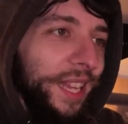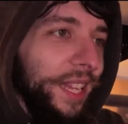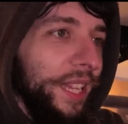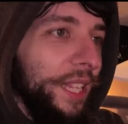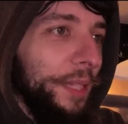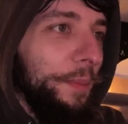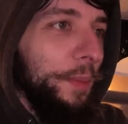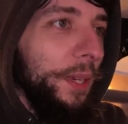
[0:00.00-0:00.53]

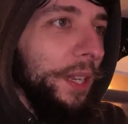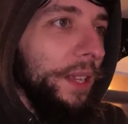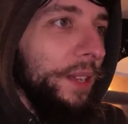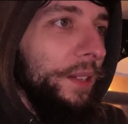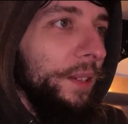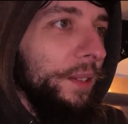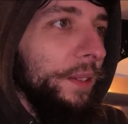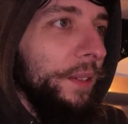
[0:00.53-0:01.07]
It's pretty
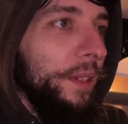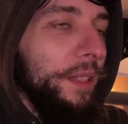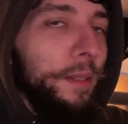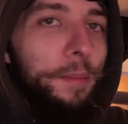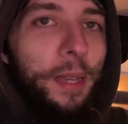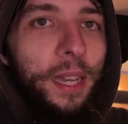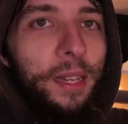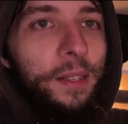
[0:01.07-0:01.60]
cool. The
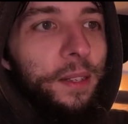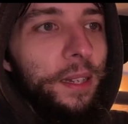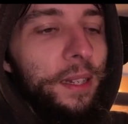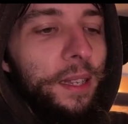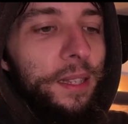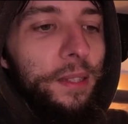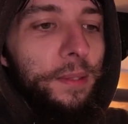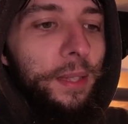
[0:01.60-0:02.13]
battery
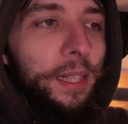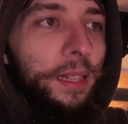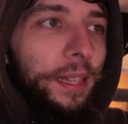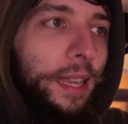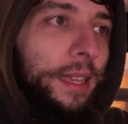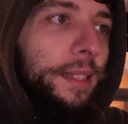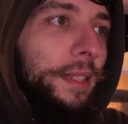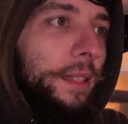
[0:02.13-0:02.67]
doesn't really
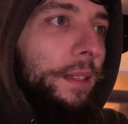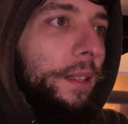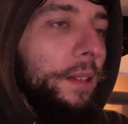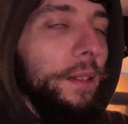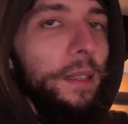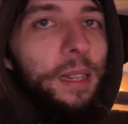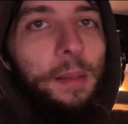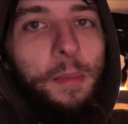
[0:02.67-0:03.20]
last that
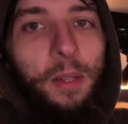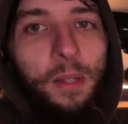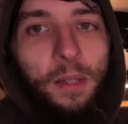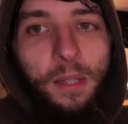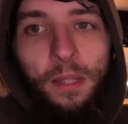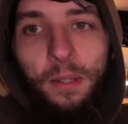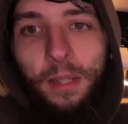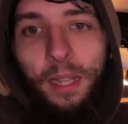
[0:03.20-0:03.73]
long anymore,
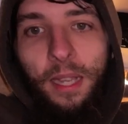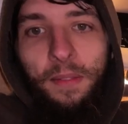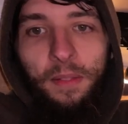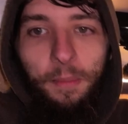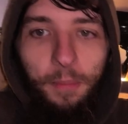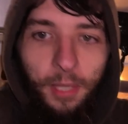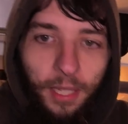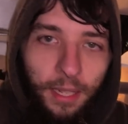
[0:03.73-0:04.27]
so I have
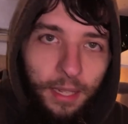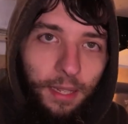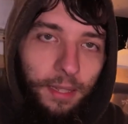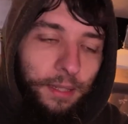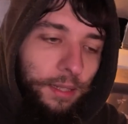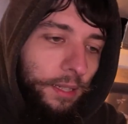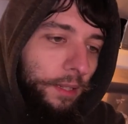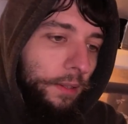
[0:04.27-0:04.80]
to plug it
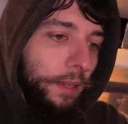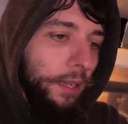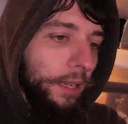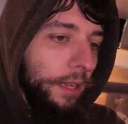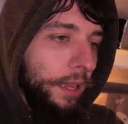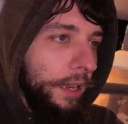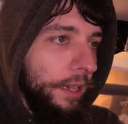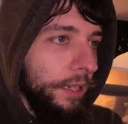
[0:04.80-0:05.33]
into an
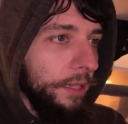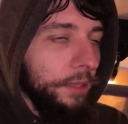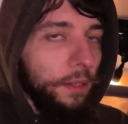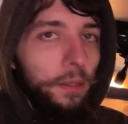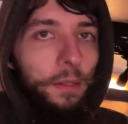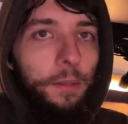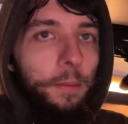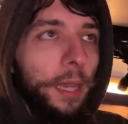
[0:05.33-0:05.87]

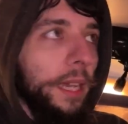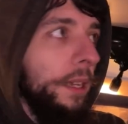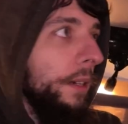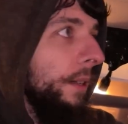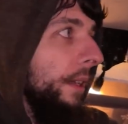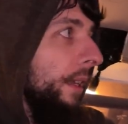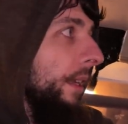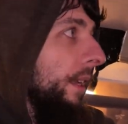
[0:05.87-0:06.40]
external
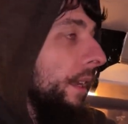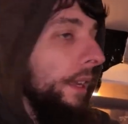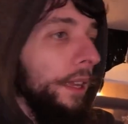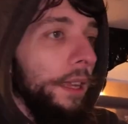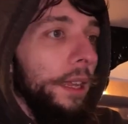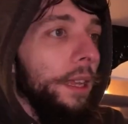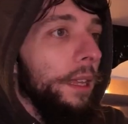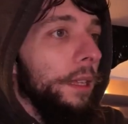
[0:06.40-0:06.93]
battery.
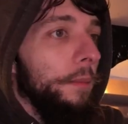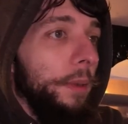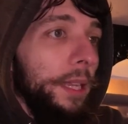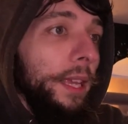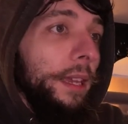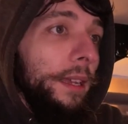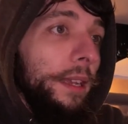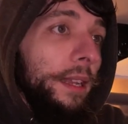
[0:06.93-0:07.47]
But
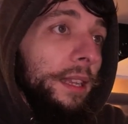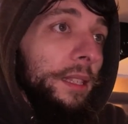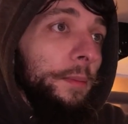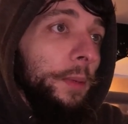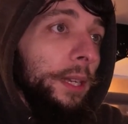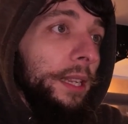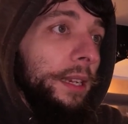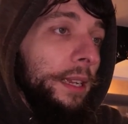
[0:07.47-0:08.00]
yeah, it's
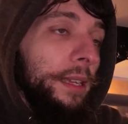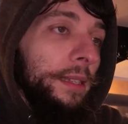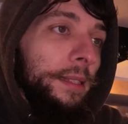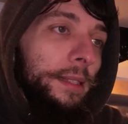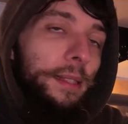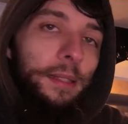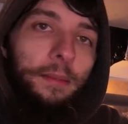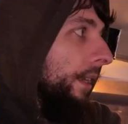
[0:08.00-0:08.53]
pretty
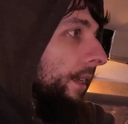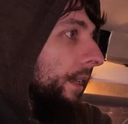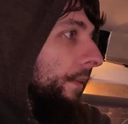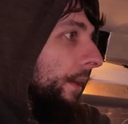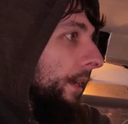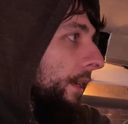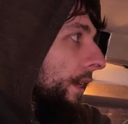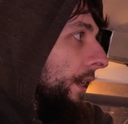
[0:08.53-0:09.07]
nice.
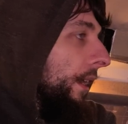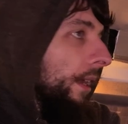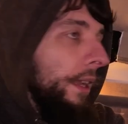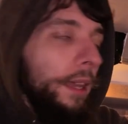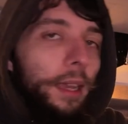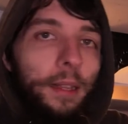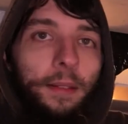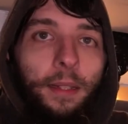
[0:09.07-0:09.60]
Anyway,
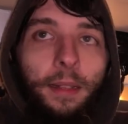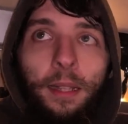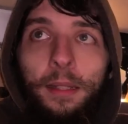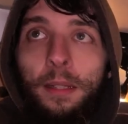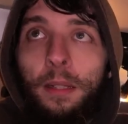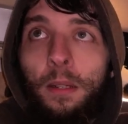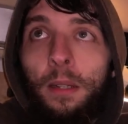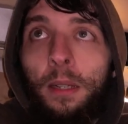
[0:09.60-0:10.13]
I think
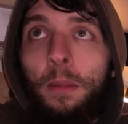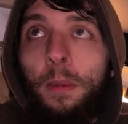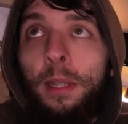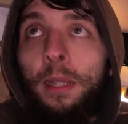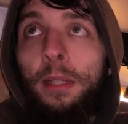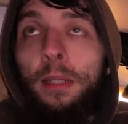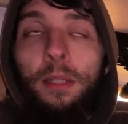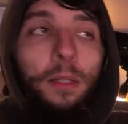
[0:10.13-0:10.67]
that's all I
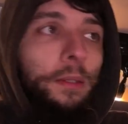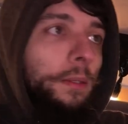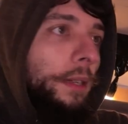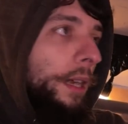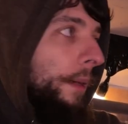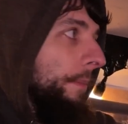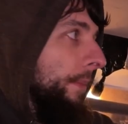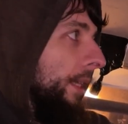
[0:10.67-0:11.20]
wanted to
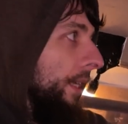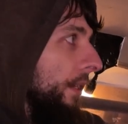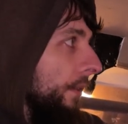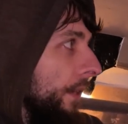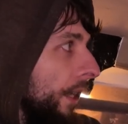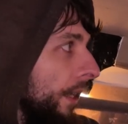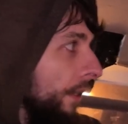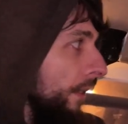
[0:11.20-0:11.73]
update you
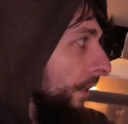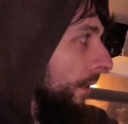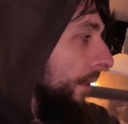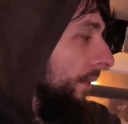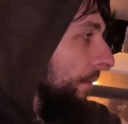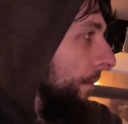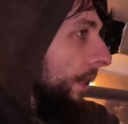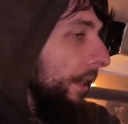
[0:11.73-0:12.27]
guys
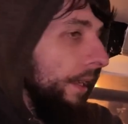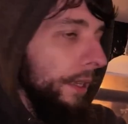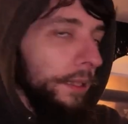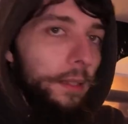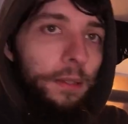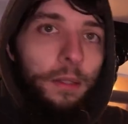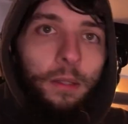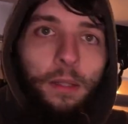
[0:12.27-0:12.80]
on. I
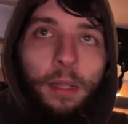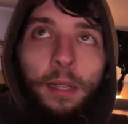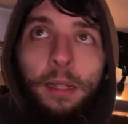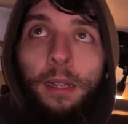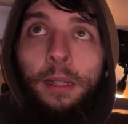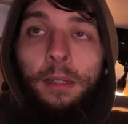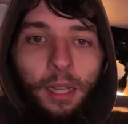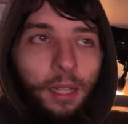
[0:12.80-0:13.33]
guess I'll go ahead
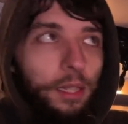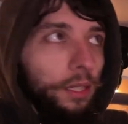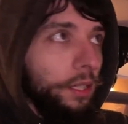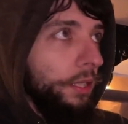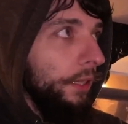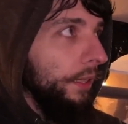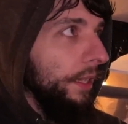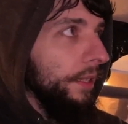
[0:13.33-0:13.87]
and
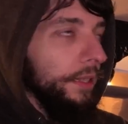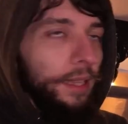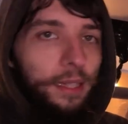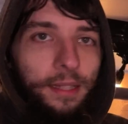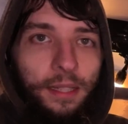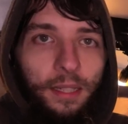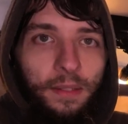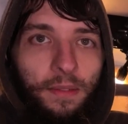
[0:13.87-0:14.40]
shut these
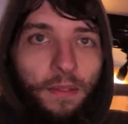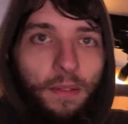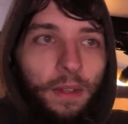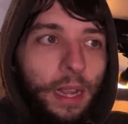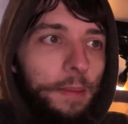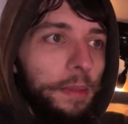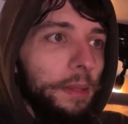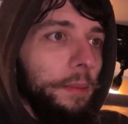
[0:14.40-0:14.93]
lights off,
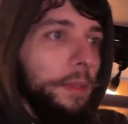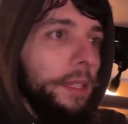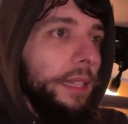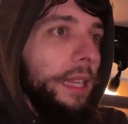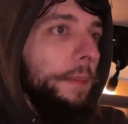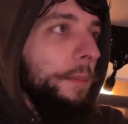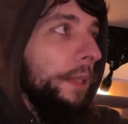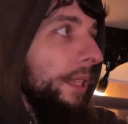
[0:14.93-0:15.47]
grab some
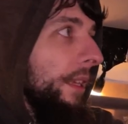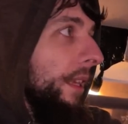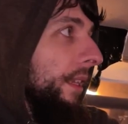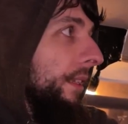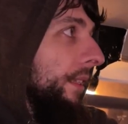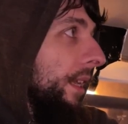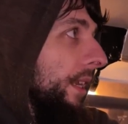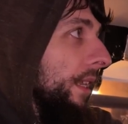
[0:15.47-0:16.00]
sleep, and then
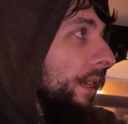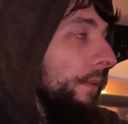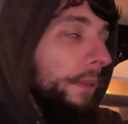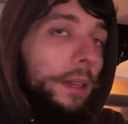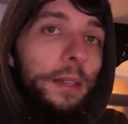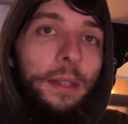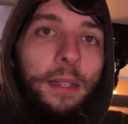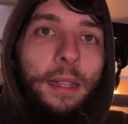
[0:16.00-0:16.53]
continue
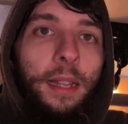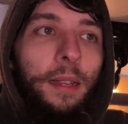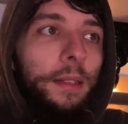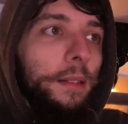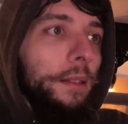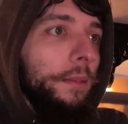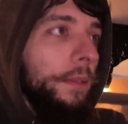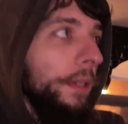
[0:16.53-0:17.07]
on
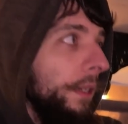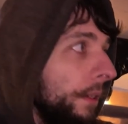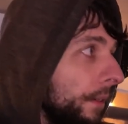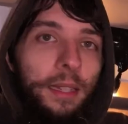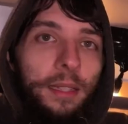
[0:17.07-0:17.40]
down the road